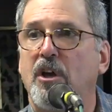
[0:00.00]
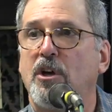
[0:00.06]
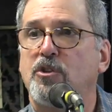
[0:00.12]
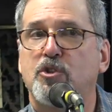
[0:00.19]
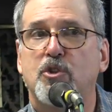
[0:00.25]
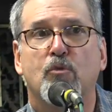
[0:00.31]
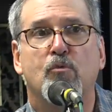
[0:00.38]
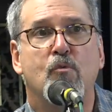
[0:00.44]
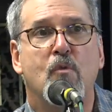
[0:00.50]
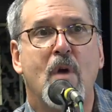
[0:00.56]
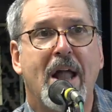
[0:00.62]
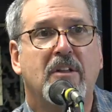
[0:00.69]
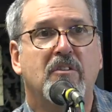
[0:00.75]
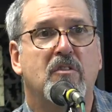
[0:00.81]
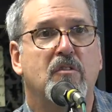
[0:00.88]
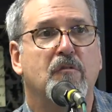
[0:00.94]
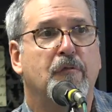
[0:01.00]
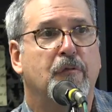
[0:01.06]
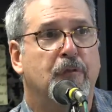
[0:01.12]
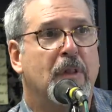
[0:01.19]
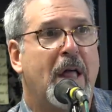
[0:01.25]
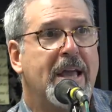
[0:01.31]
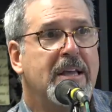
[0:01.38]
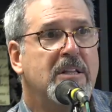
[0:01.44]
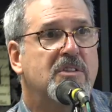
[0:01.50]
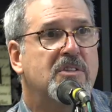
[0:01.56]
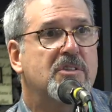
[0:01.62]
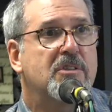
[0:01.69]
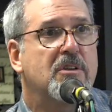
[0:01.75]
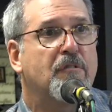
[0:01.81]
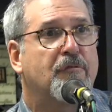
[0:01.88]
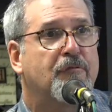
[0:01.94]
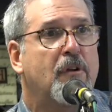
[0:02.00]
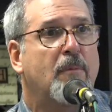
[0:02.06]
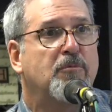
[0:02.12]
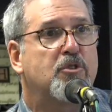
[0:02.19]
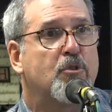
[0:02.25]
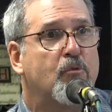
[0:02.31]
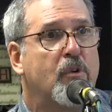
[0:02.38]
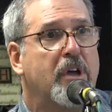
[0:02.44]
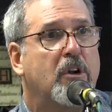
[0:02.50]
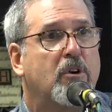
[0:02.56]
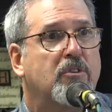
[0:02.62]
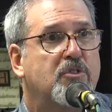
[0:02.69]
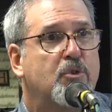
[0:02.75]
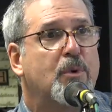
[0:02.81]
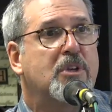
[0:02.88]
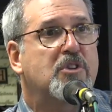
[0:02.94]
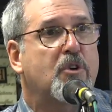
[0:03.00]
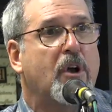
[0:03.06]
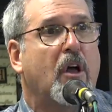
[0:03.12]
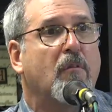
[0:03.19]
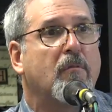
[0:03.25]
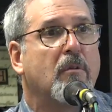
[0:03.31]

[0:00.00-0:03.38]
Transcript: direct flights from DeRidder to Israel.